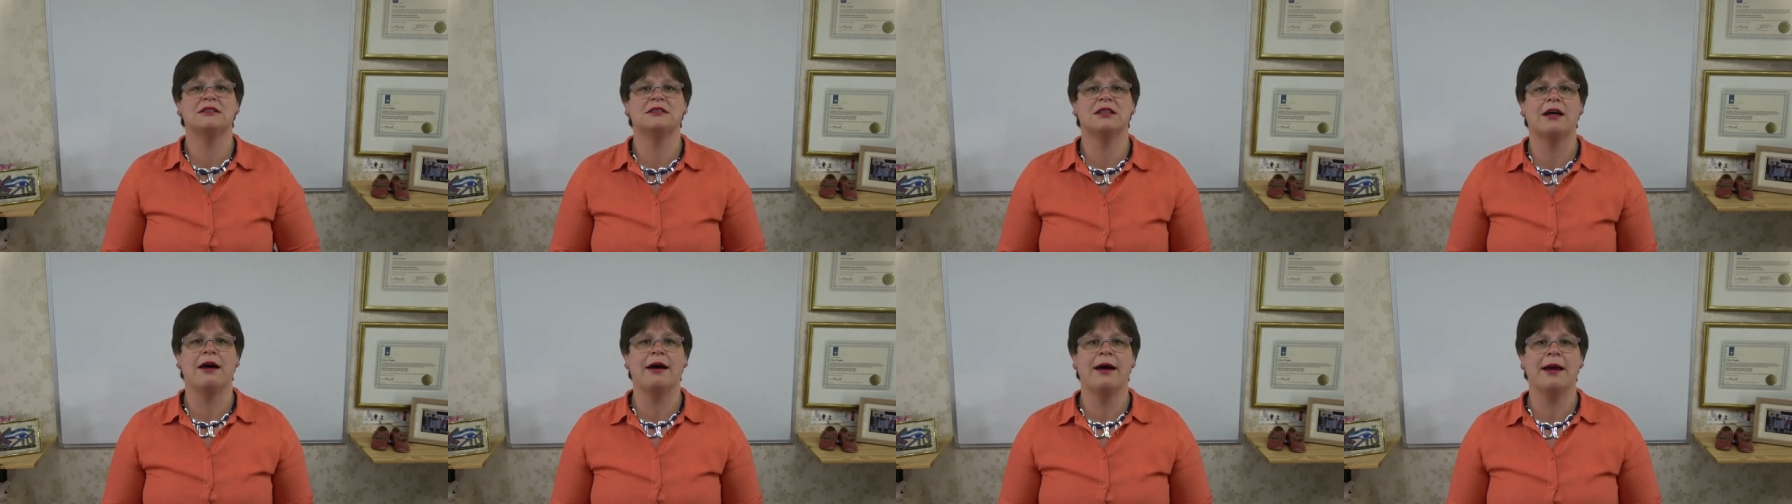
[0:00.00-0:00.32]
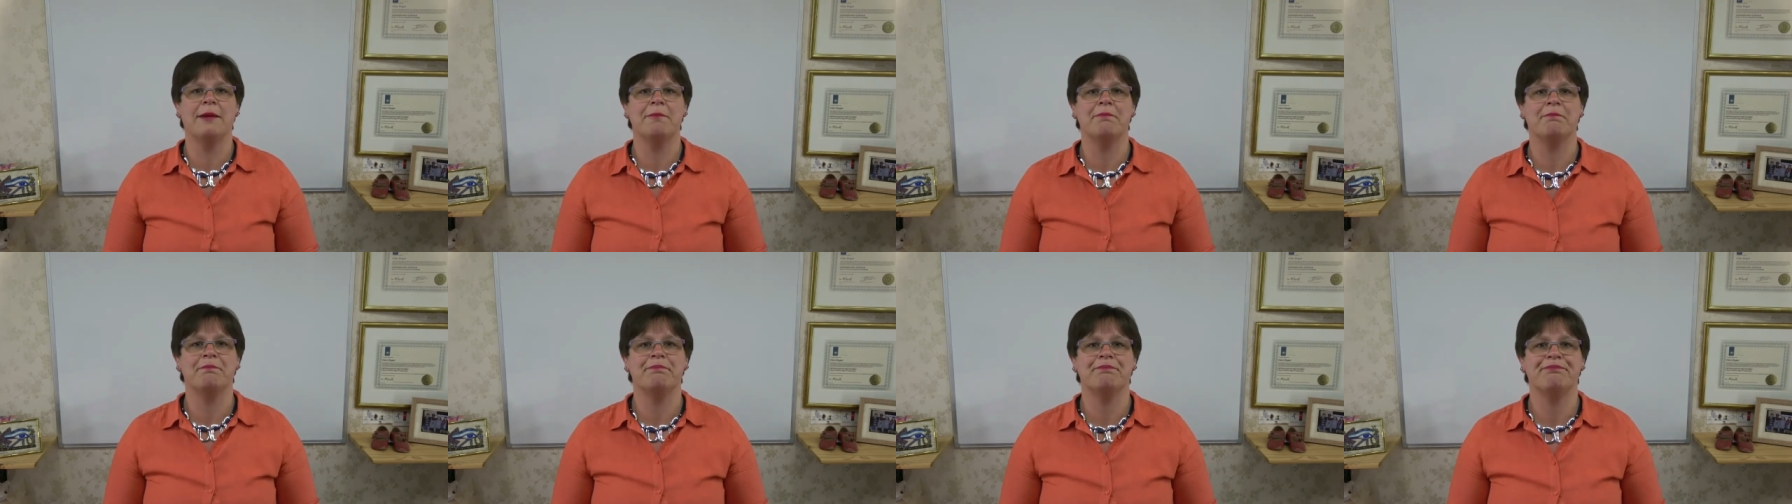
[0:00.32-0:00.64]

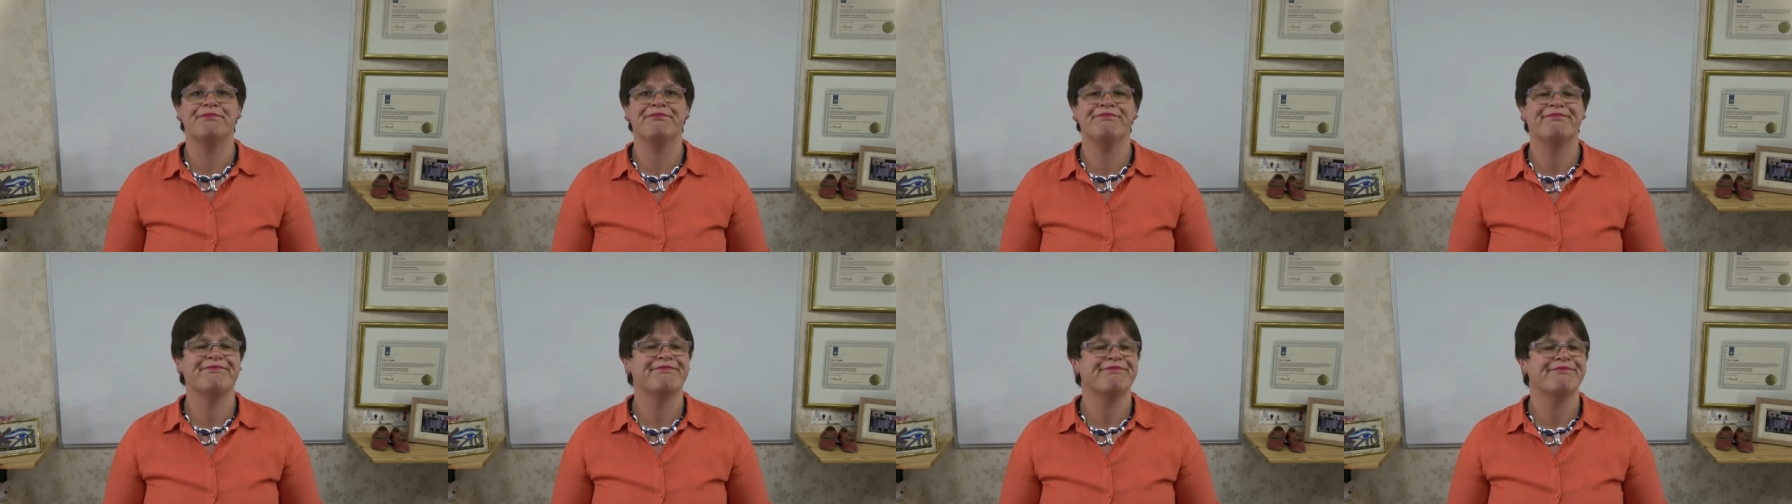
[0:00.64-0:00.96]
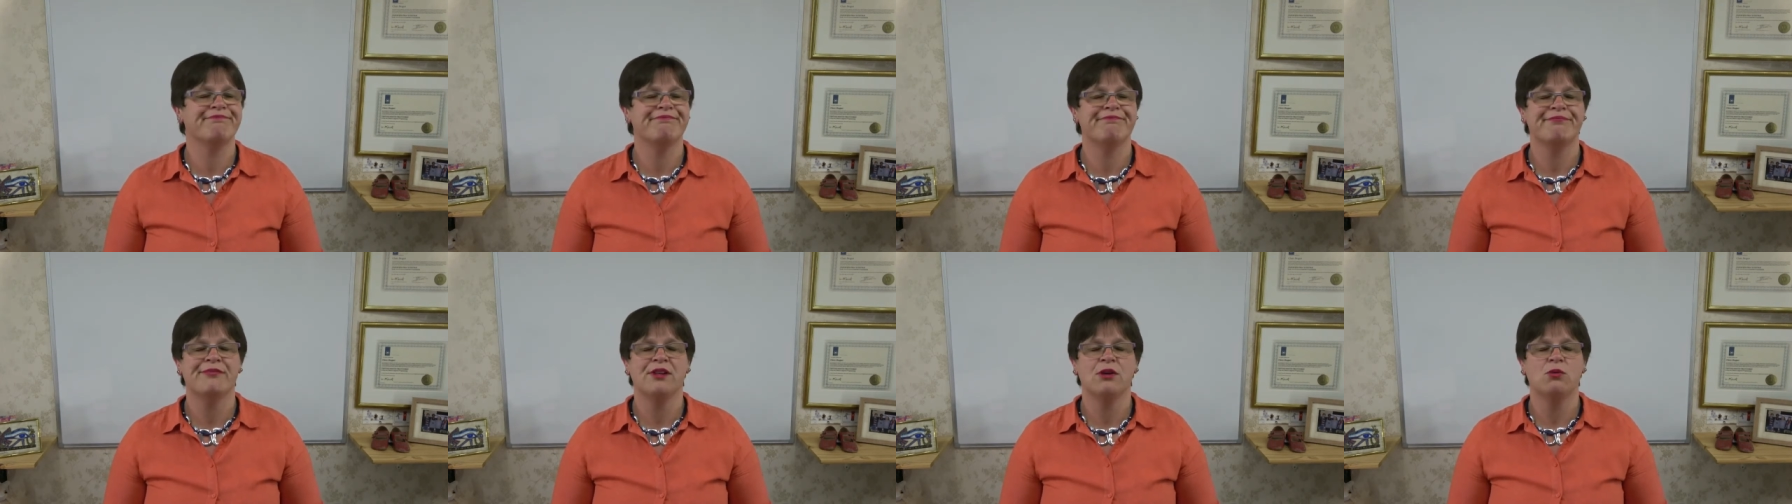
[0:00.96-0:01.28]
time.
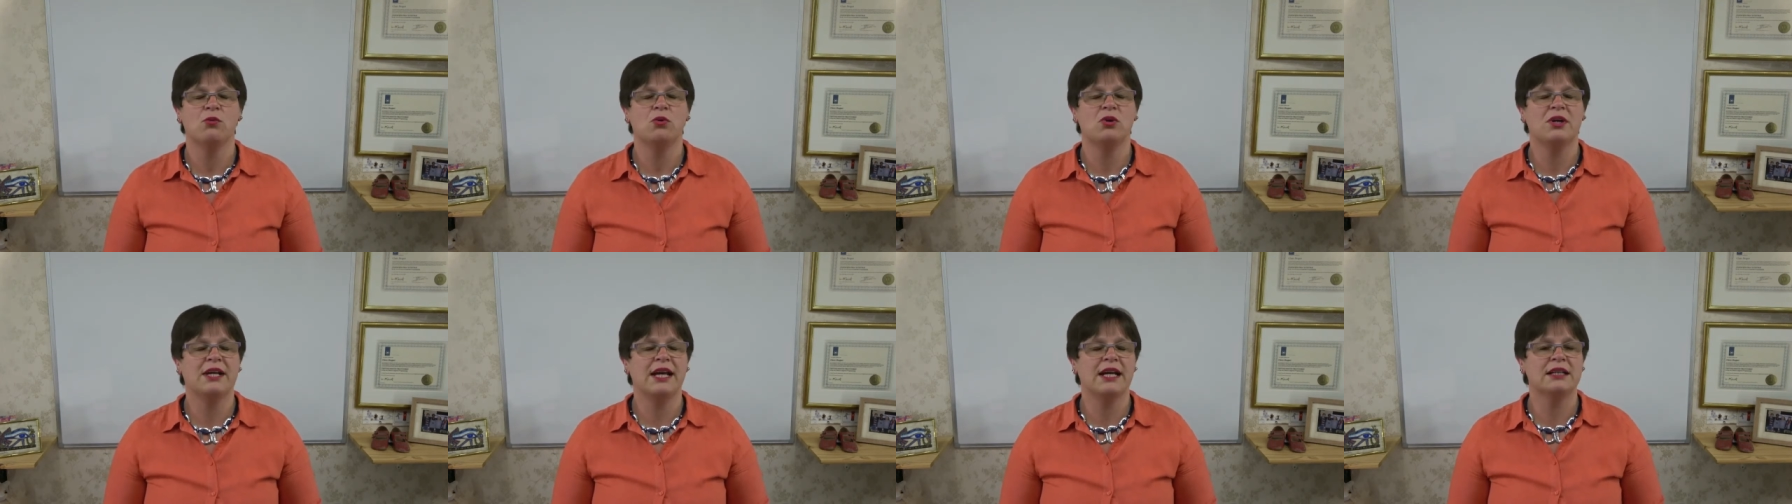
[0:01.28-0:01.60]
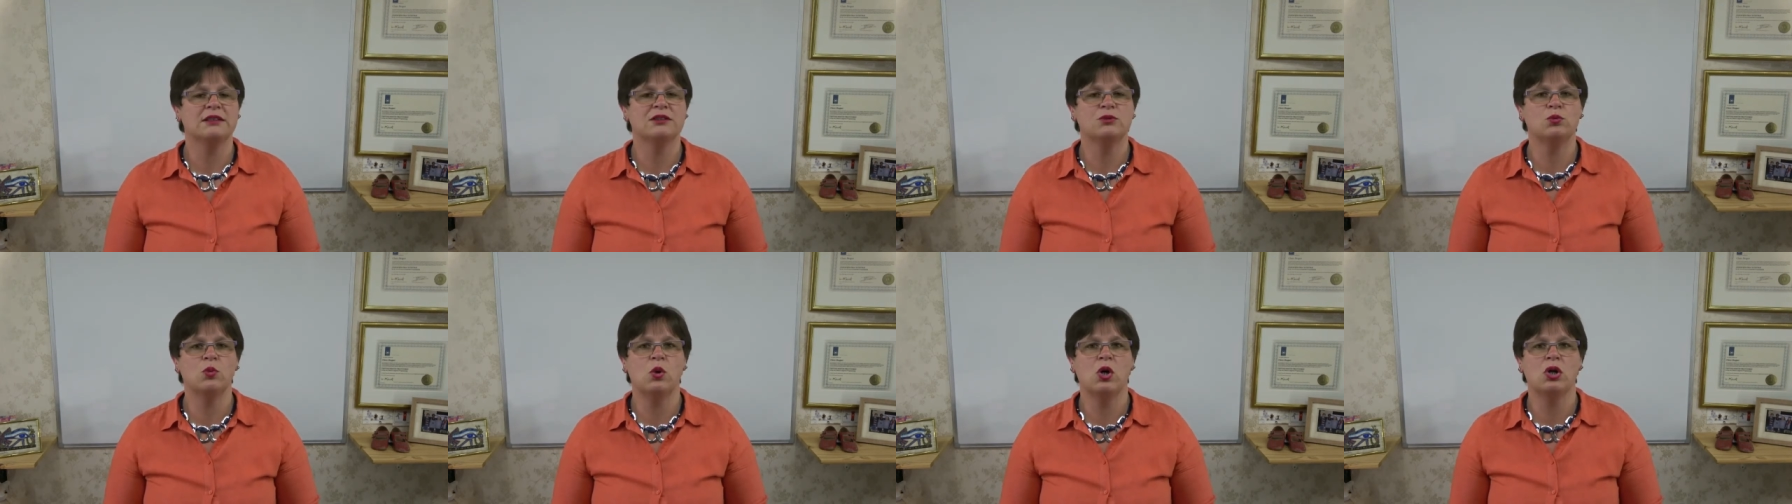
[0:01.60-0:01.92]
Well,
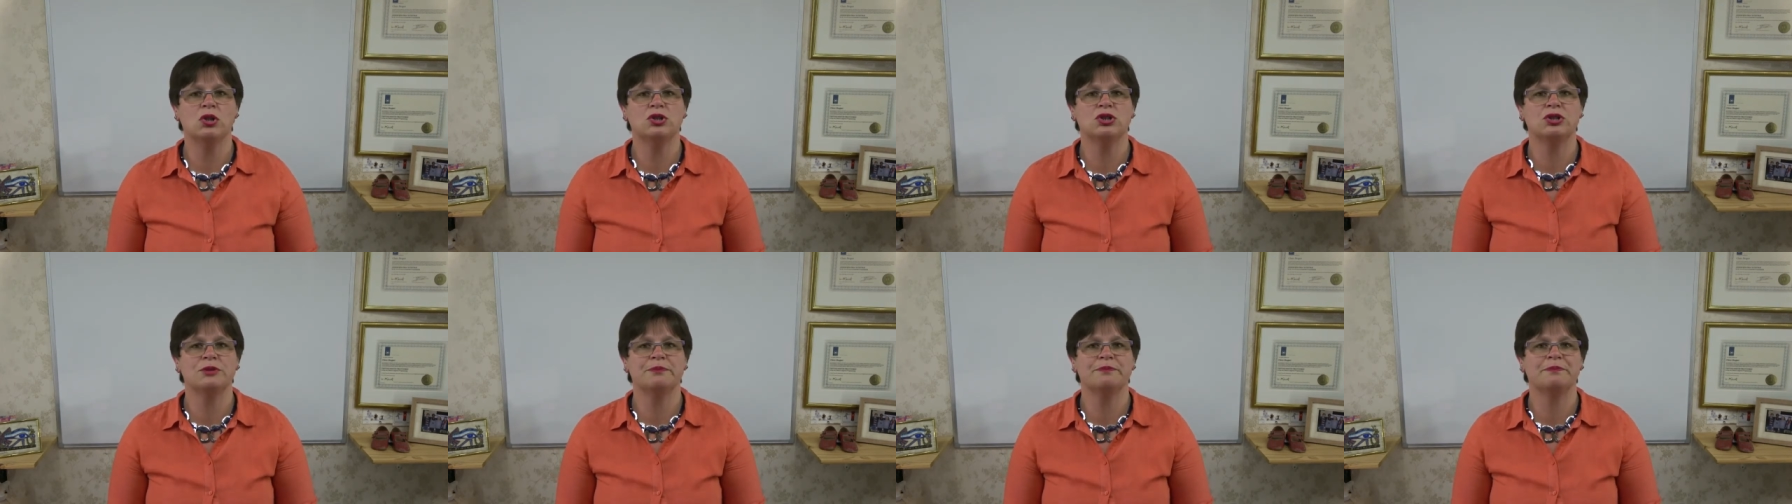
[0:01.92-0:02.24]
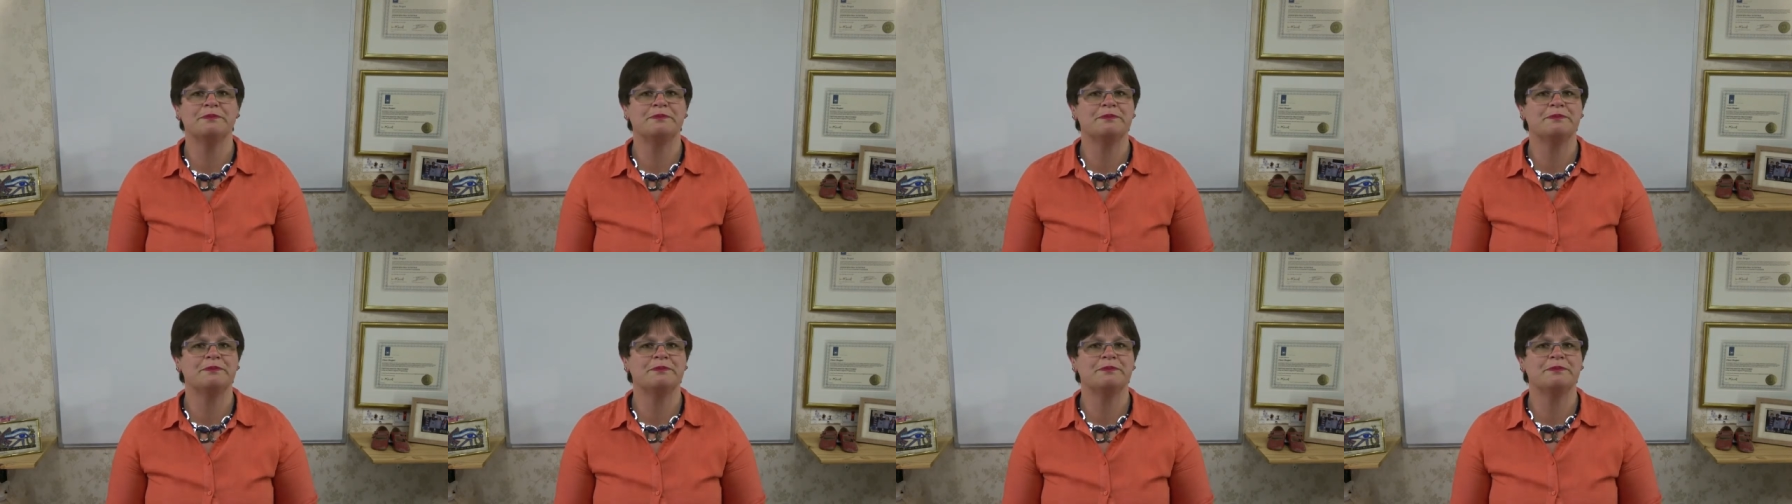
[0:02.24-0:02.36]
guess what?